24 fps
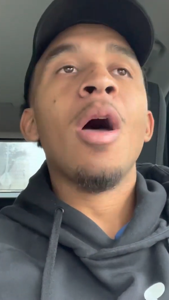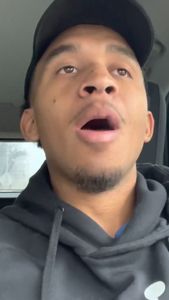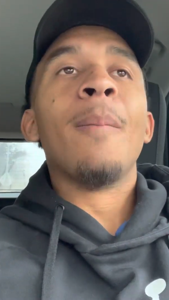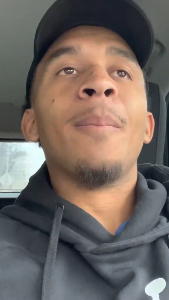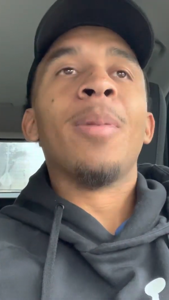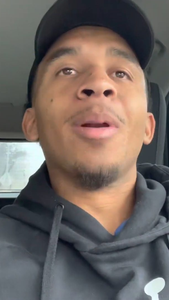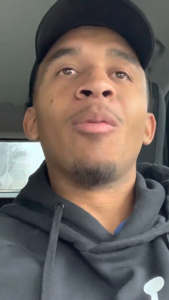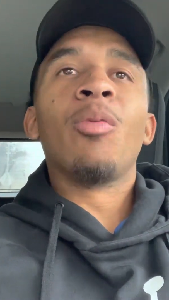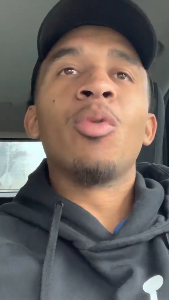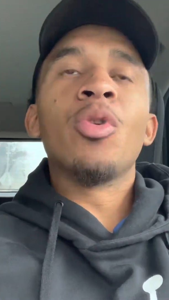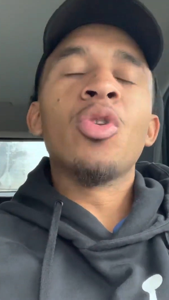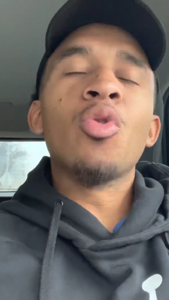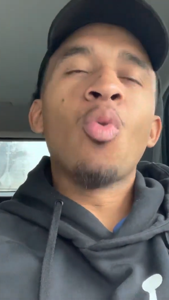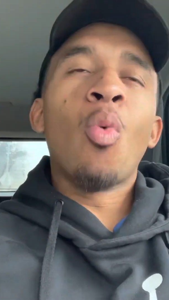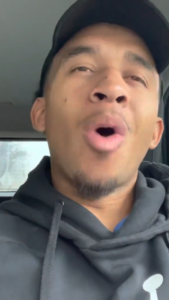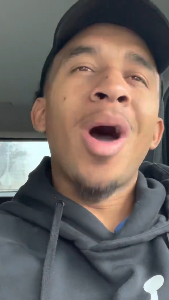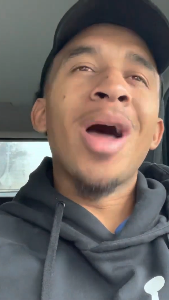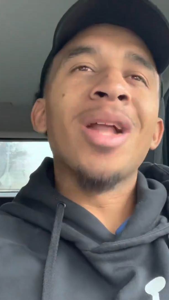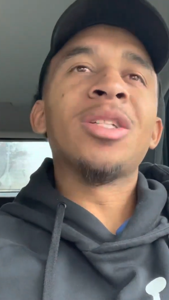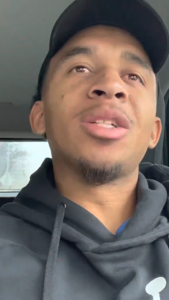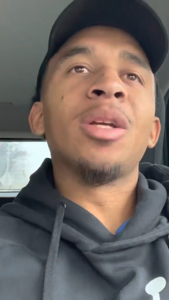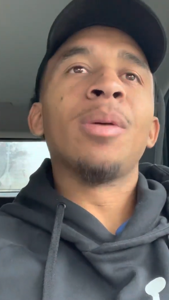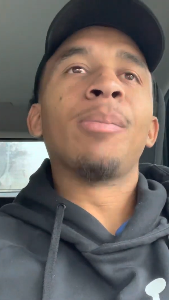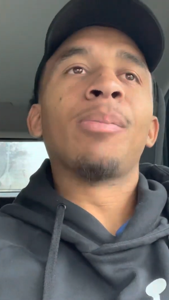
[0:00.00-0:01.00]
But when you
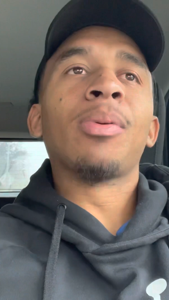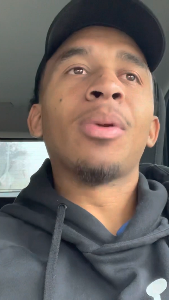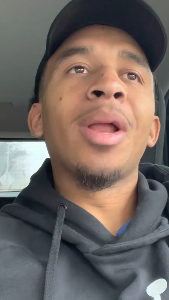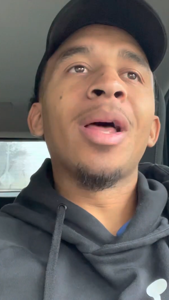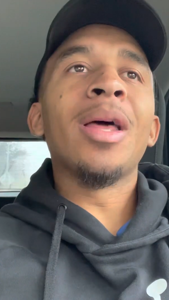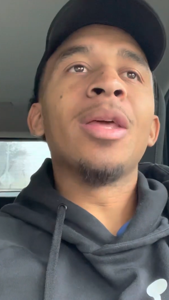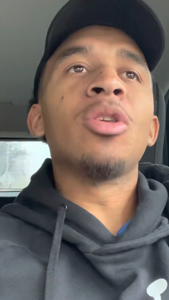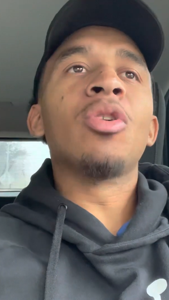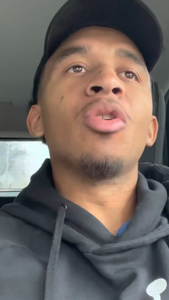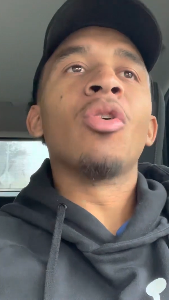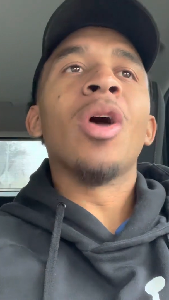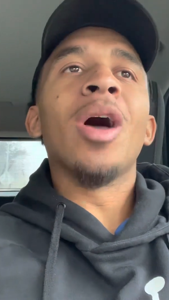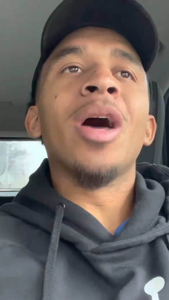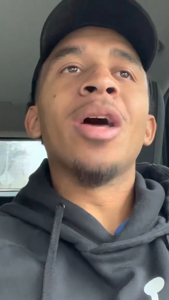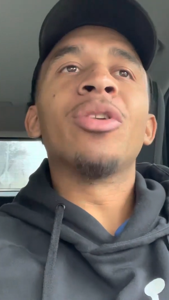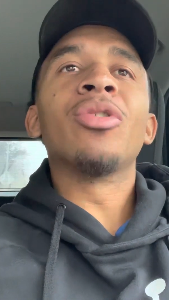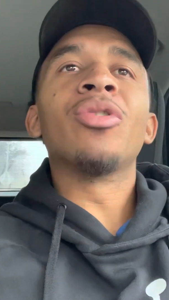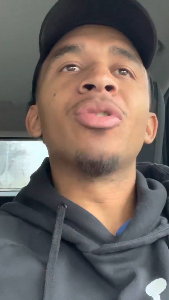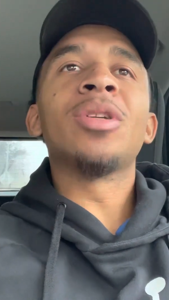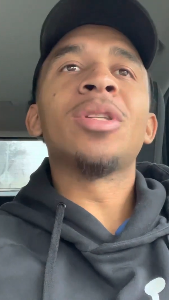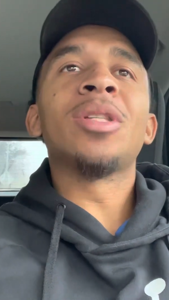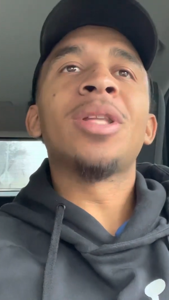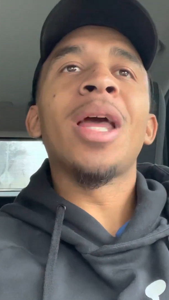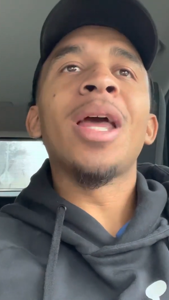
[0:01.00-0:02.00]
watch him play, you're
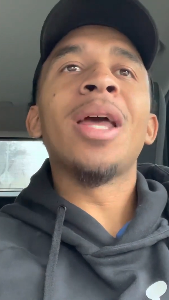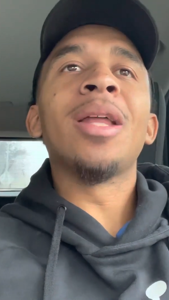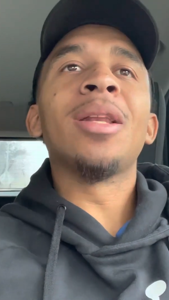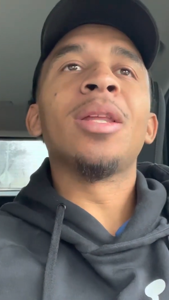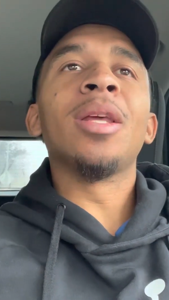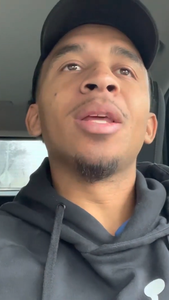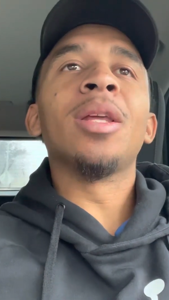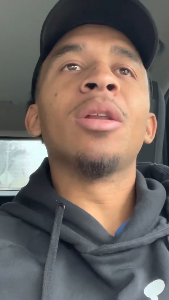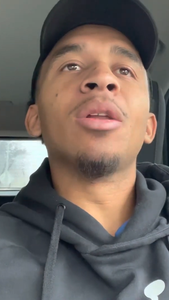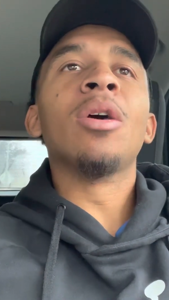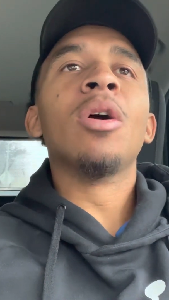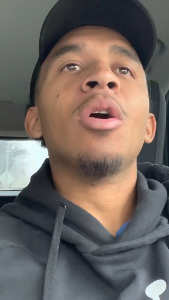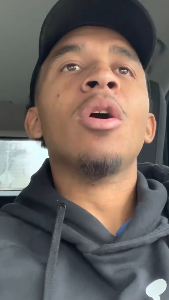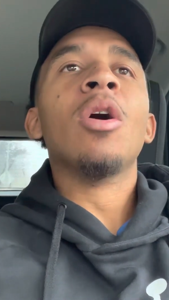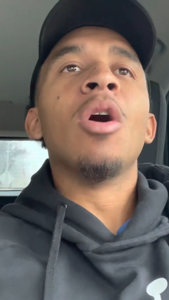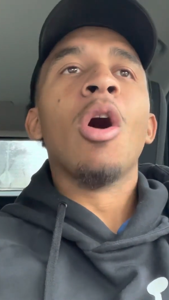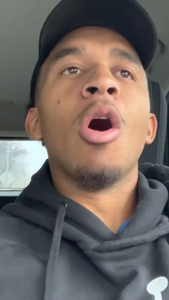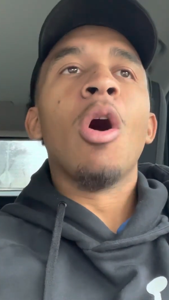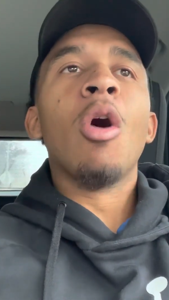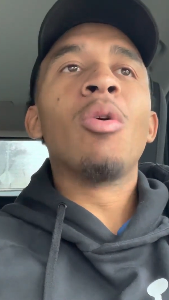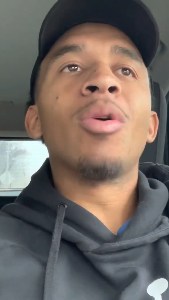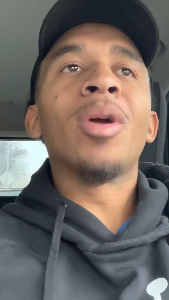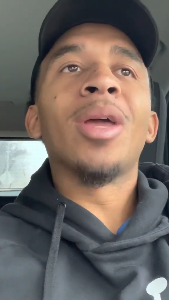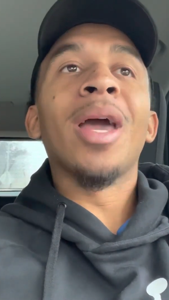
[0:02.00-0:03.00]
understanding,
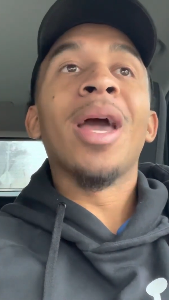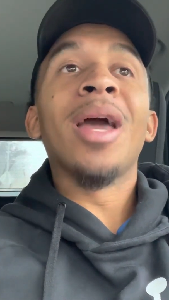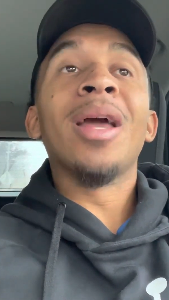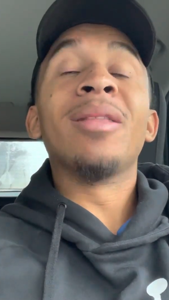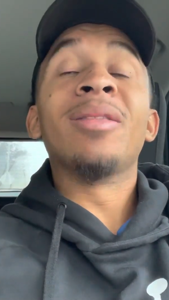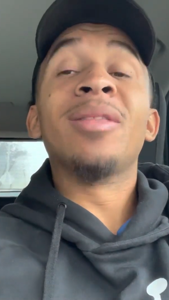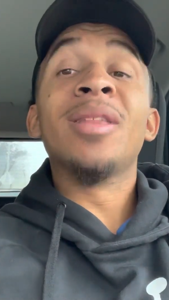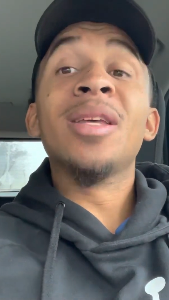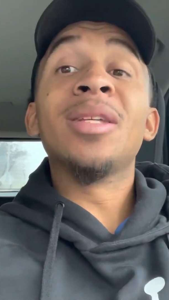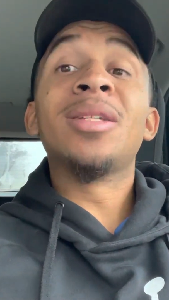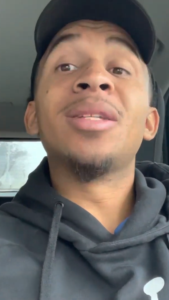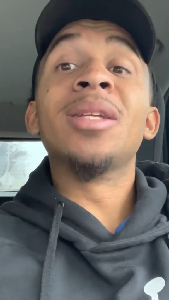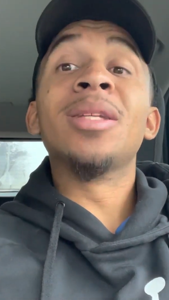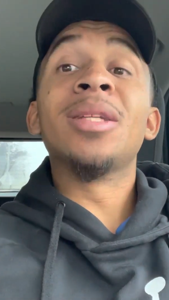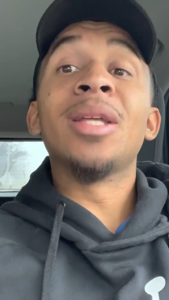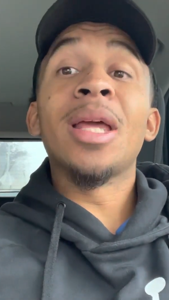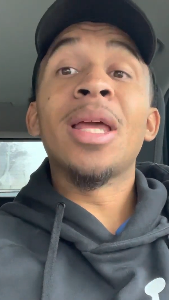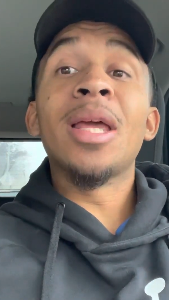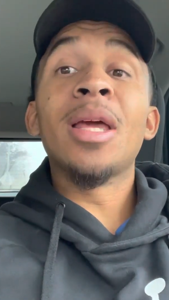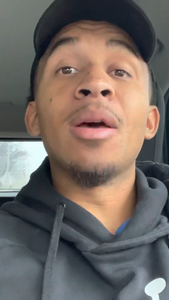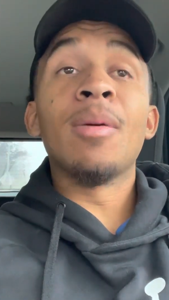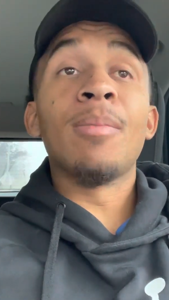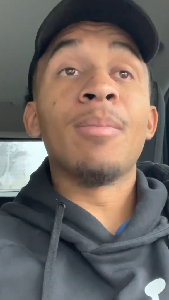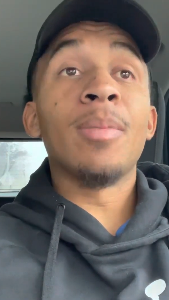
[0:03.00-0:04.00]
okay, this is
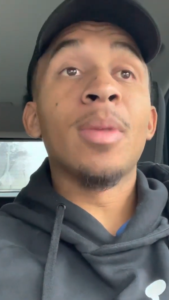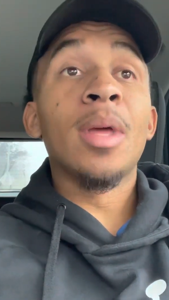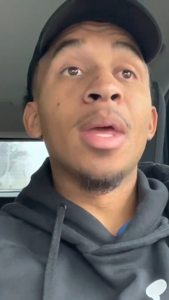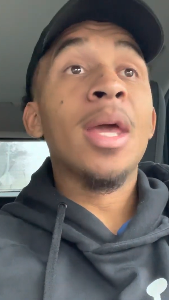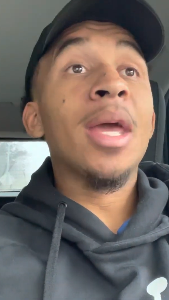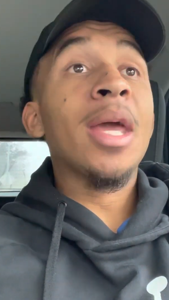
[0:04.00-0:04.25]
him.